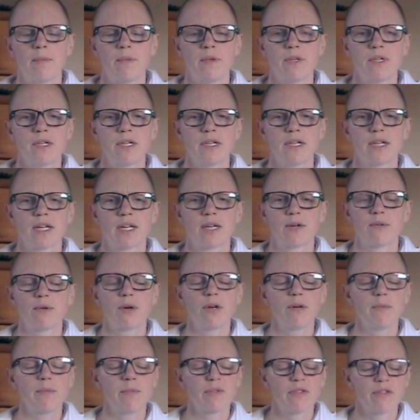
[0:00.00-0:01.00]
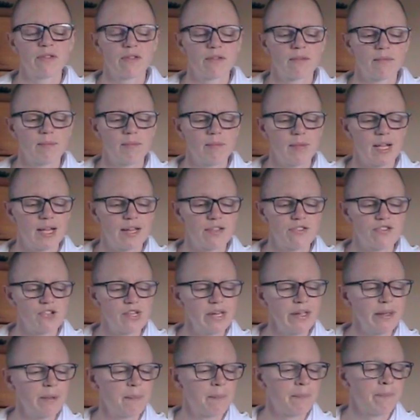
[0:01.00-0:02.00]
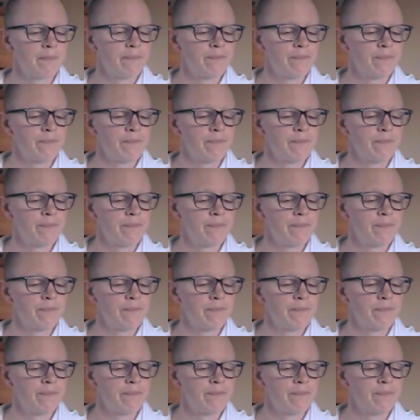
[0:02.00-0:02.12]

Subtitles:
take robes last year,